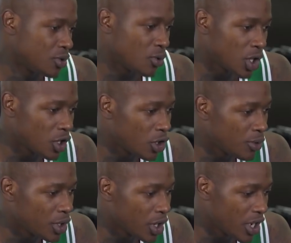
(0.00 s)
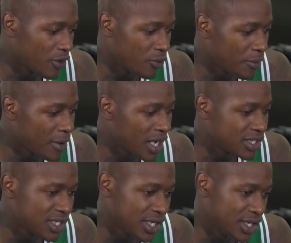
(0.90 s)
one goal. We all have one
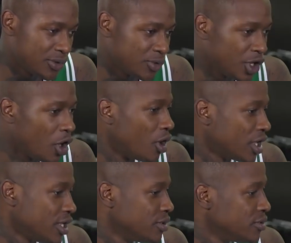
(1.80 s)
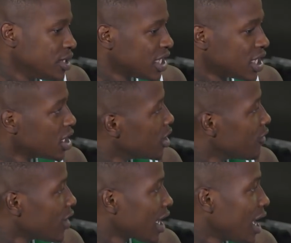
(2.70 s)
mindset. We all get the
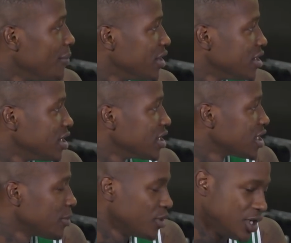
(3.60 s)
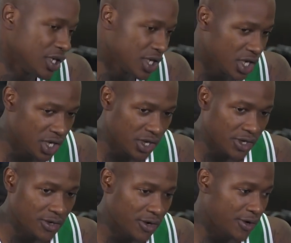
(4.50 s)
love, like I had mentioned in the summer, and
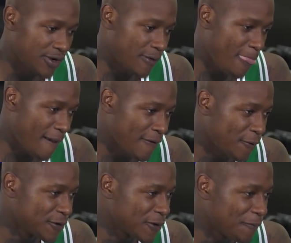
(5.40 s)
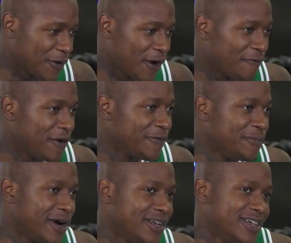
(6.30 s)
you know, and I know it's gonna pay off for
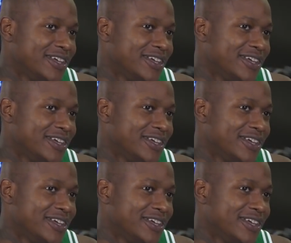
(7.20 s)
everybody.